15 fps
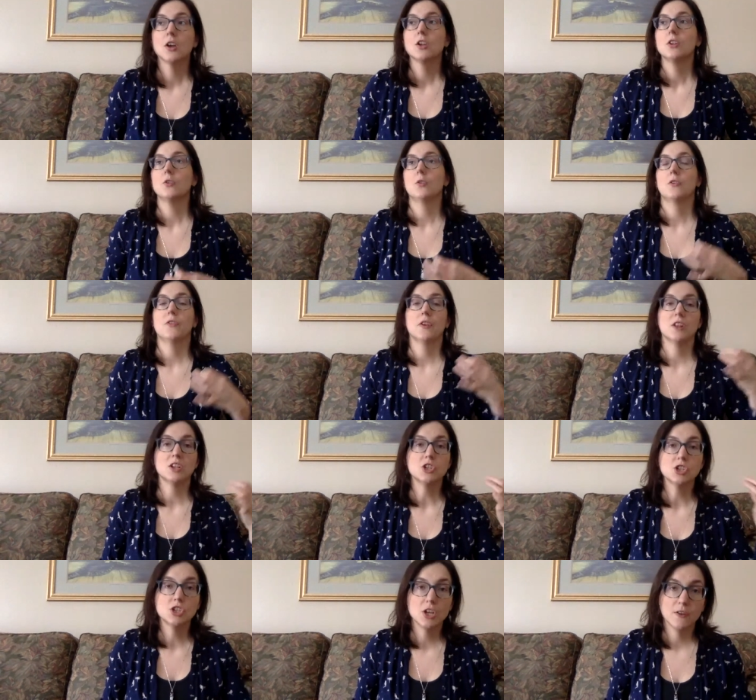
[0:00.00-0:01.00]
You will feel a
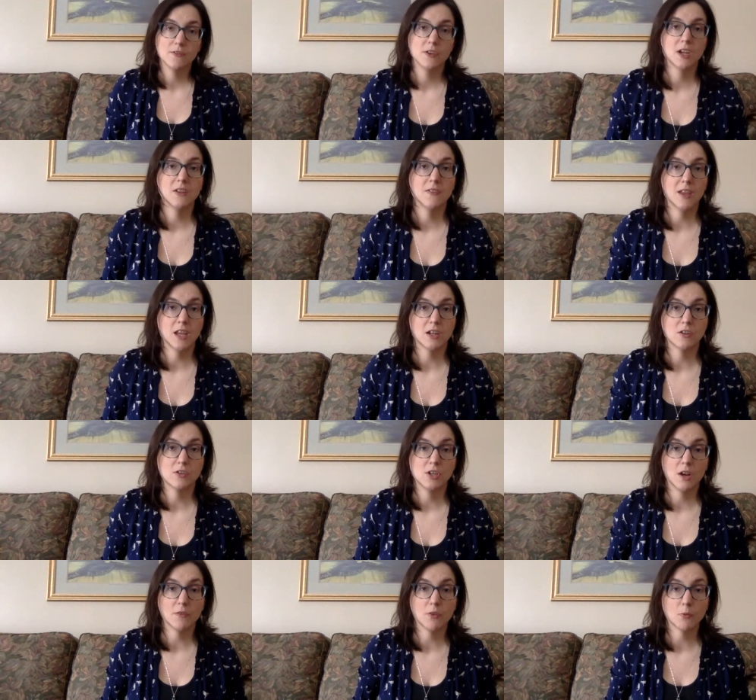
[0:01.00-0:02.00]
shift in the
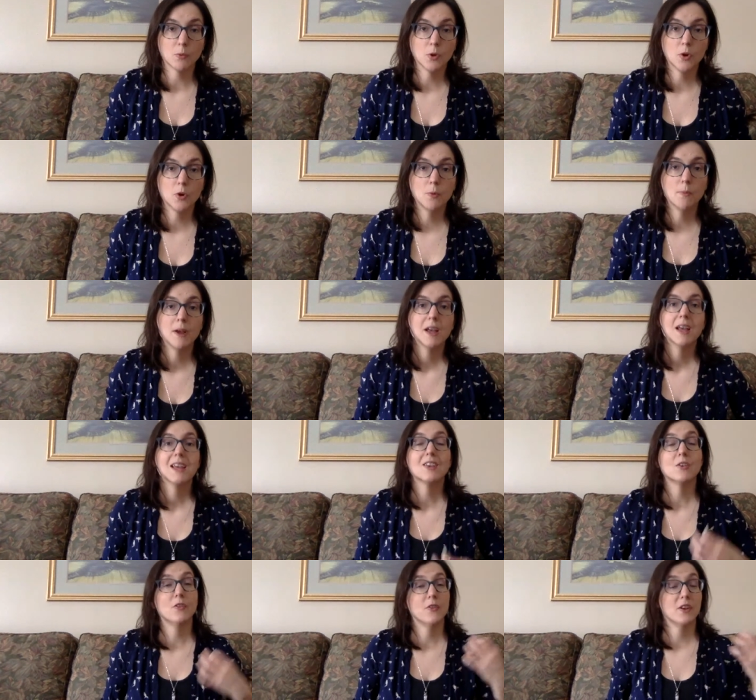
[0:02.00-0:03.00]
energy of the room,
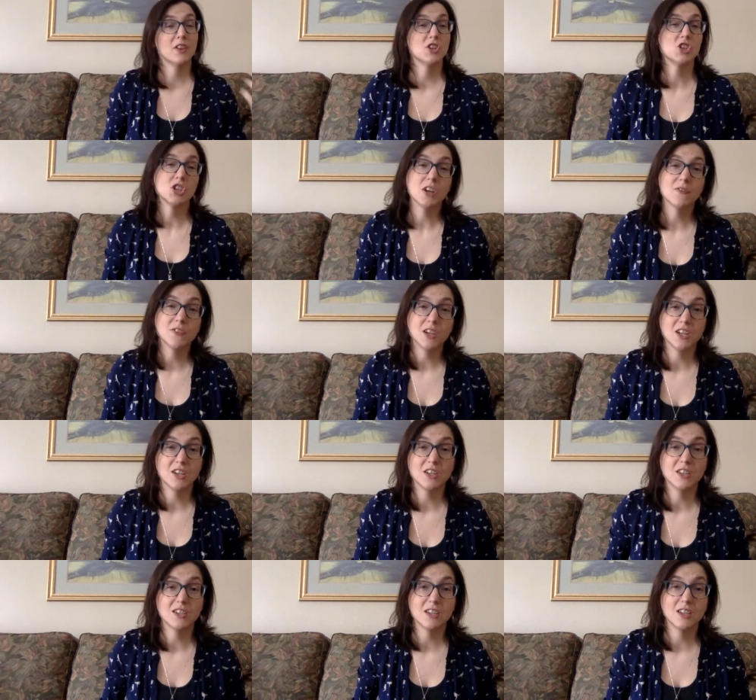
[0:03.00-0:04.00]
you'll feel a shift in
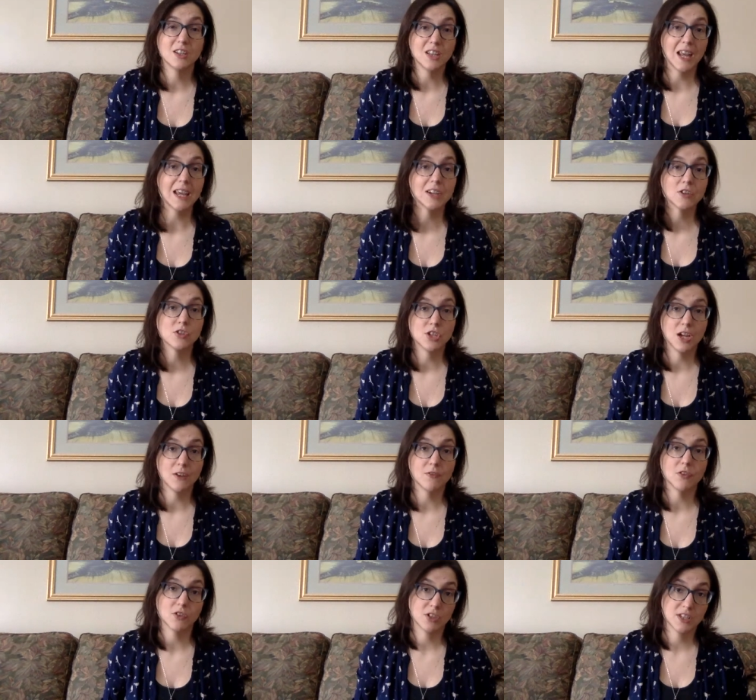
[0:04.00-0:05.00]
the, the energy
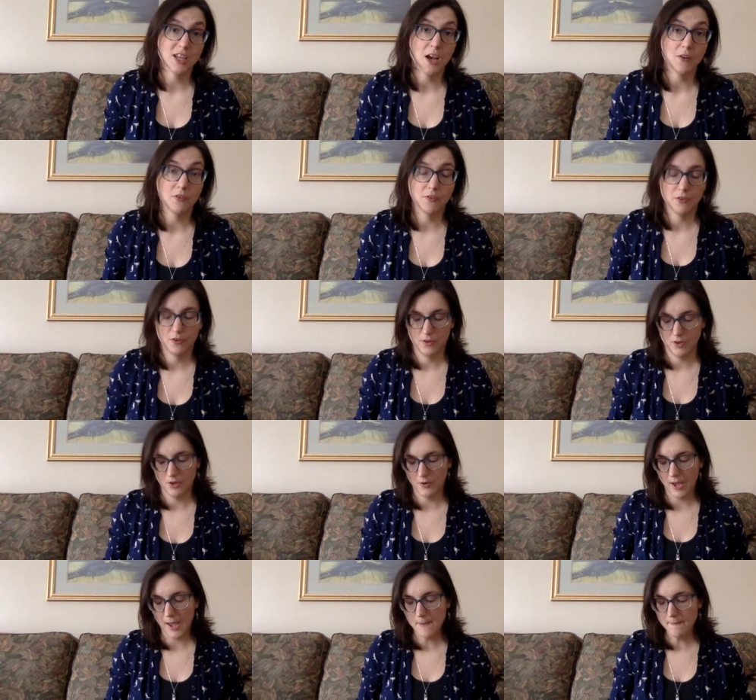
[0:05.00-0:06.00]
of yourself.
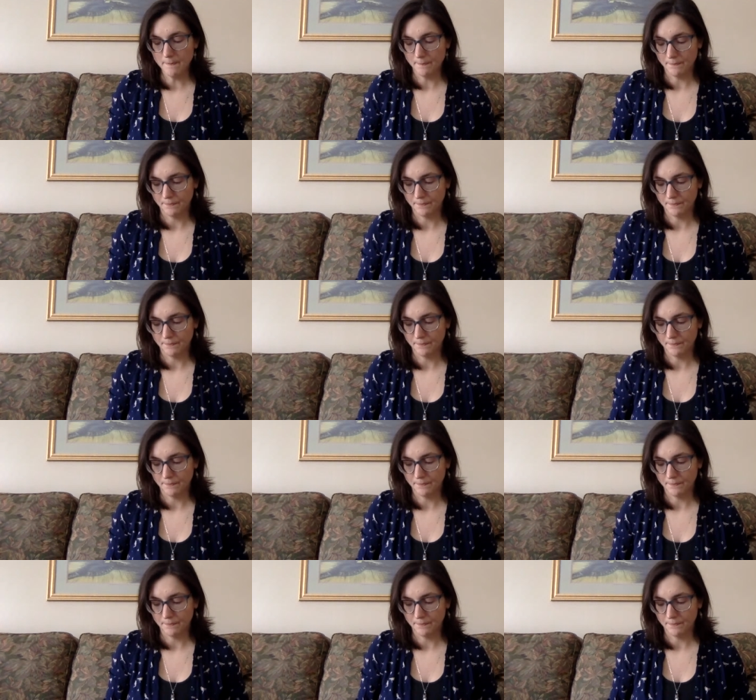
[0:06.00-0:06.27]
Okay?